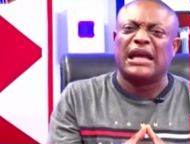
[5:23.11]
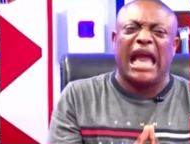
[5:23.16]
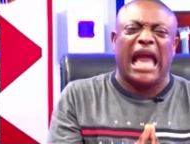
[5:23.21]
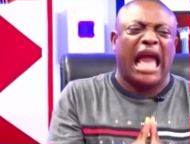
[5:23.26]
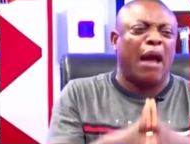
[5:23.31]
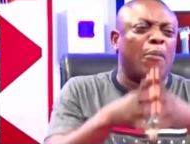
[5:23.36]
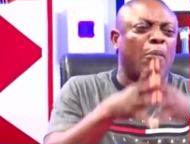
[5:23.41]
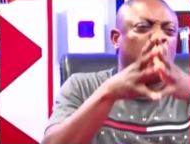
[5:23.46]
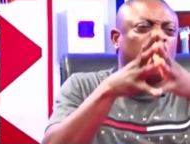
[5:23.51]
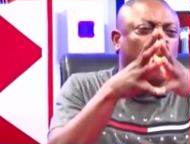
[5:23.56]

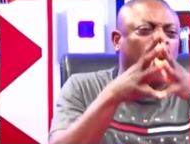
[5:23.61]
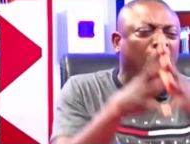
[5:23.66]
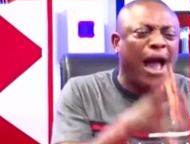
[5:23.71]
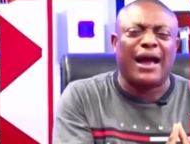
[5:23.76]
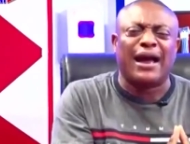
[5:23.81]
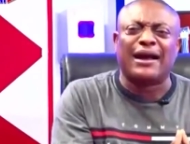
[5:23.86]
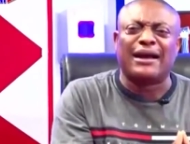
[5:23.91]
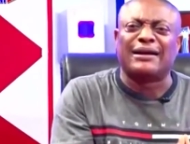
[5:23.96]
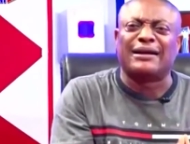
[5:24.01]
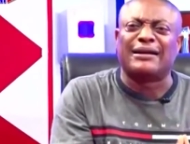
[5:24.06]

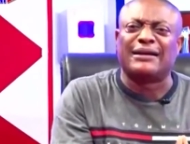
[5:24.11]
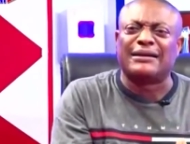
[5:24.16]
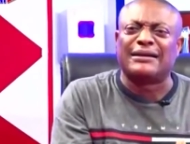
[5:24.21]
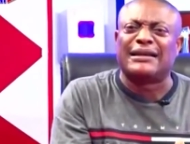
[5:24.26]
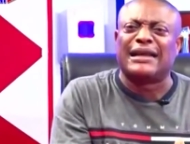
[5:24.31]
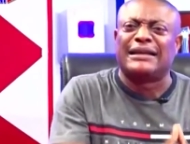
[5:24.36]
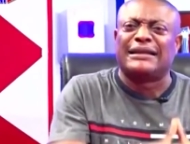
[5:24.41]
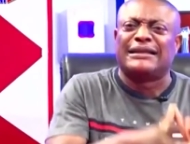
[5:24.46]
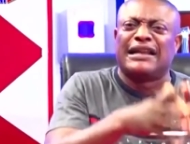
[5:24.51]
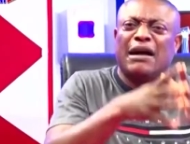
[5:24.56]
About
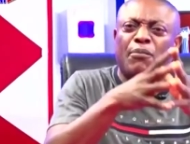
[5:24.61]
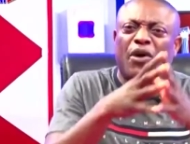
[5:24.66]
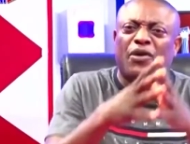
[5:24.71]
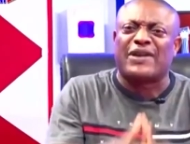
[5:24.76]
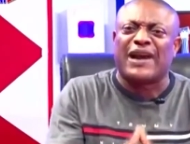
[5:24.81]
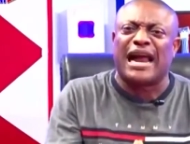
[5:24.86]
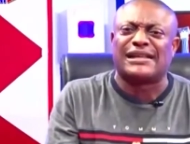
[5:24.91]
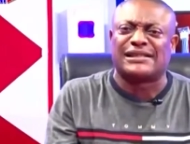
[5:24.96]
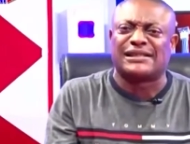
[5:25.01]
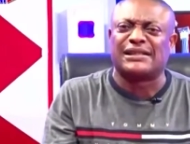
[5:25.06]
the
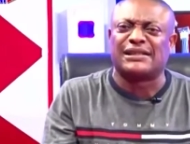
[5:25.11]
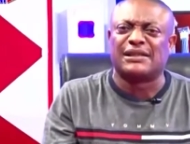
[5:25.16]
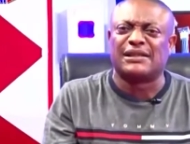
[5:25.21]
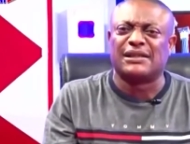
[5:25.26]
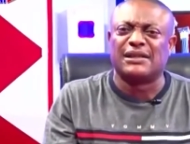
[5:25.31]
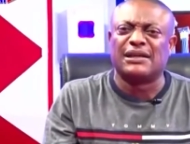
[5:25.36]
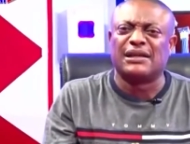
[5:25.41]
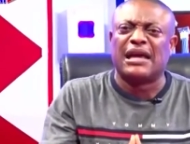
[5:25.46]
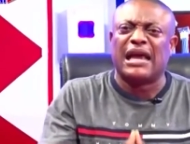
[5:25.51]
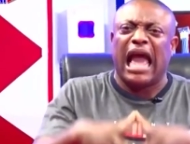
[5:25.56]
democracy,
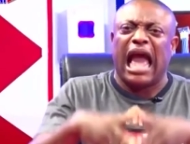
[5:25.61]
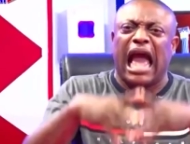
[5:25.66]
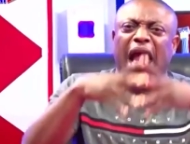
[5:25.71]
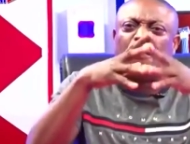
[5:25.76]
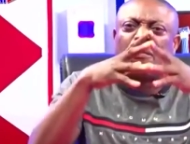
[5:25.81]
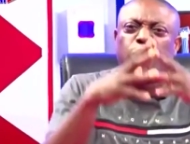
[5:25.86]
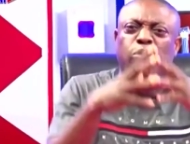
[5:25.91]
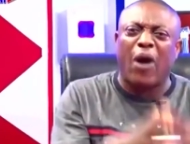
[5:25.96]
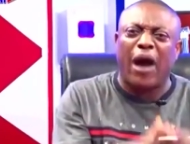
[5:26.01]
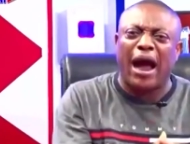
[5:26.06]

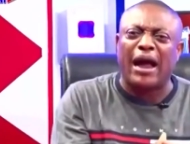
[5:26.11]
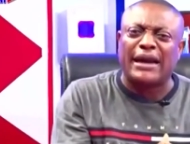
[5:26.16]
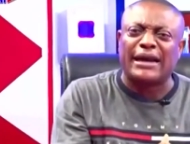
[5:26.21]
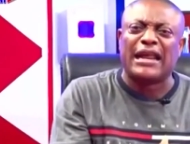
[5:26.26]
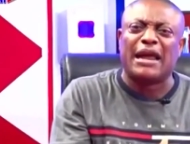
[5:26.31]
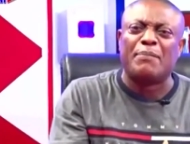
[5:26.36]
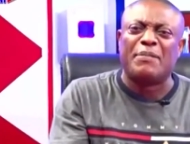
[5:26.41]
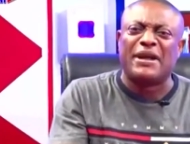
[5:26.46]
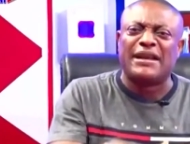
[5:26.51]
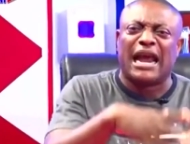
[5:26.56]
about
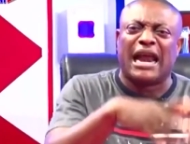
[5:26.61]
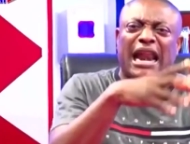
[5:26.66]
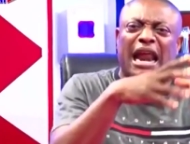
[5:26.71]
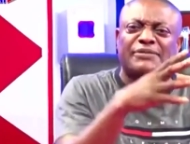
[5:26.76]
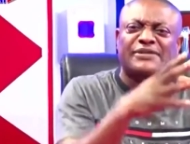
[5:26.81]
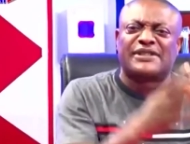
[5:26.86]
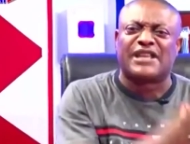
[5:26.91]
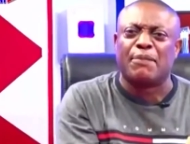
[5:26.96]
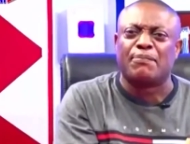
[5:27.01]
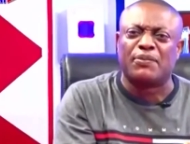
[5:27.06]
the media
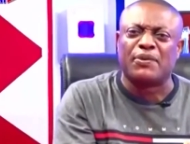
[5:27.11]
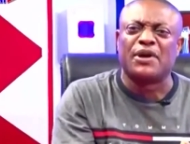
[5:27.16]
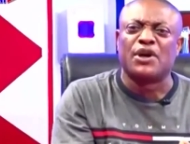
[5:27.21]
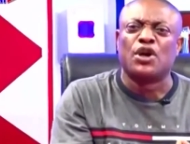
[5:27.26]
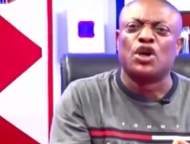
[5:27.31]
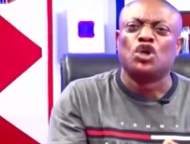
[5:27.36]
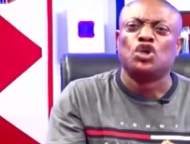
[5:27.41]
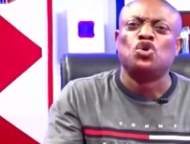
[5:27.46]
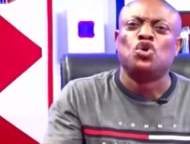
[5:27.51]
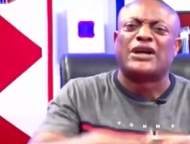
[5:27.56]
landscape,
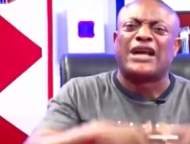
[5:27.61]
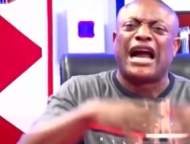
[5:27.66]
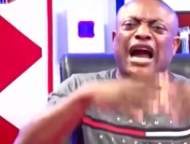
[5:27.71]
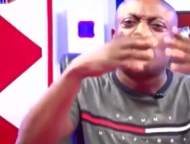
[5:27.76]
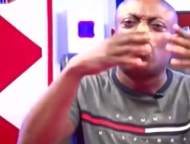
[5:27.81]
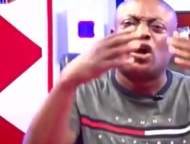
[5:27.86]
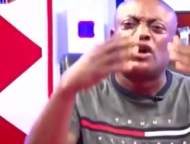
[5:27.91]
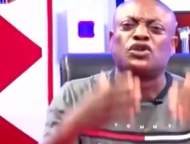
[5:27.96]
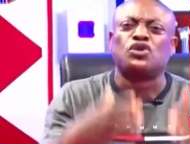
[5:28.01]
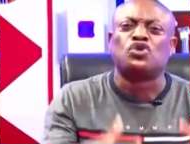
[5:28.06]
you
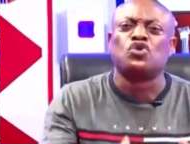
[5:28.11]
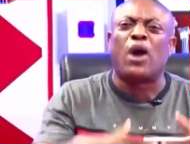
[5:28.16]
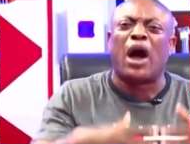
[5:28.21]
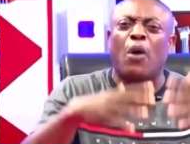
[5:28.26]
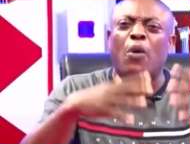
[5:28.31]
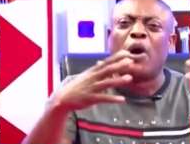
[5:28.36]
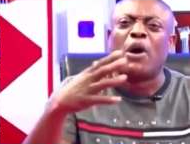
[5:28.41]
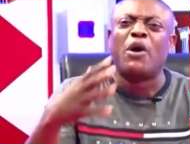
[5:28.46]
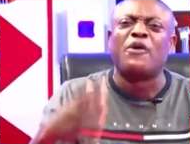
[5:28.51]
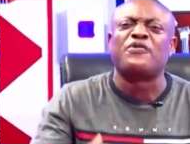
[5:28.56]
cannot do
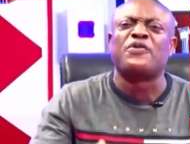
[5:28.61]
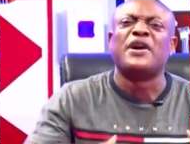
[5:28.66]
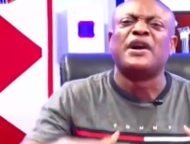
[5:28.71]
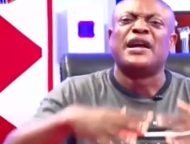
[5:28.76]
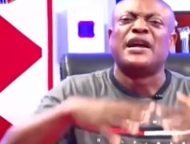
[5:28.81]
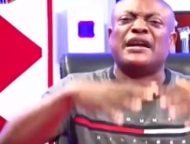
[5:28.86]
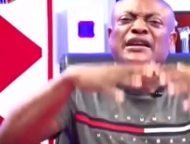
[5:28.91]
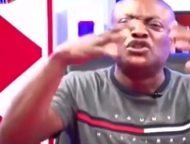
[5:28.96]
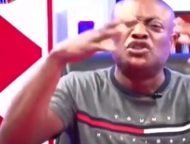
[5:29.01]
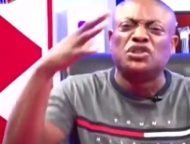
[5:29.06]
away
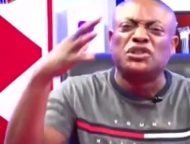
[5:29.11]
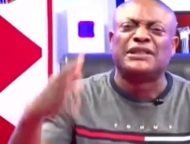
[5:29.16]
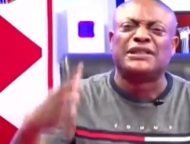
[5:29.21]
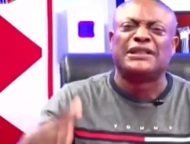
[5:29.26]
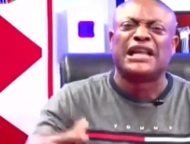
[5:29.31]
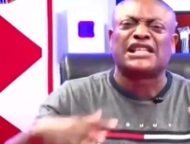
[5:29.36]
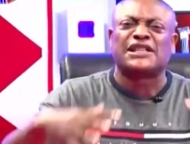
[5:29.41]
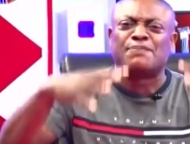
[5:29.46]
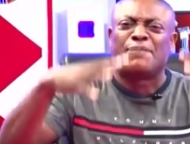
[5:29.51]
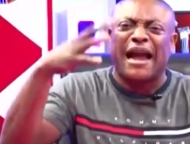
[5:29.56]
with
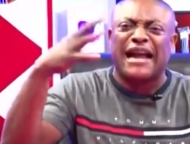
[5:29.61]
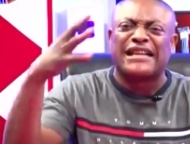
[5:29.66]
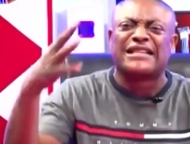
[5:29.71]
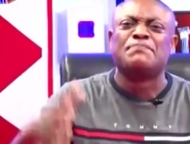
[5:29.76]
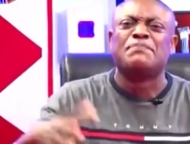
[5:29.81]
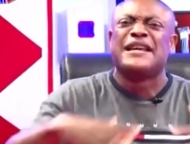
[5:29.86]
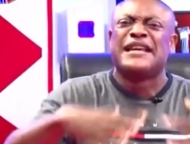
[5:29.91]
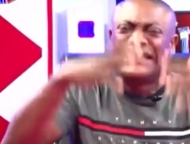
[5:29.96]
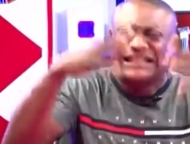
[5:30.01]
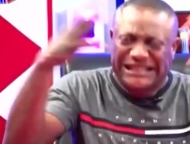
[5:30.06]
despite
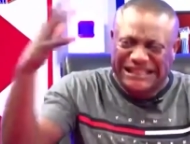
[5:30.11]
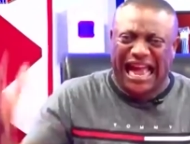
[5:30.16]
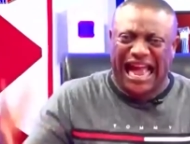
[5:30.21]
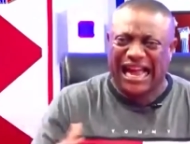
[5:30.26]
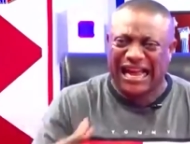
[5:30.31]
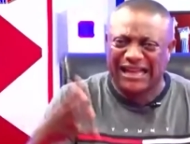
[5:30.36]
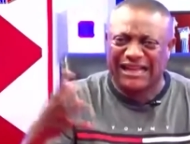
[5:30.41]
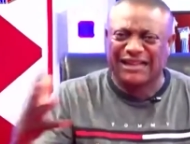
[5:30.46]
media,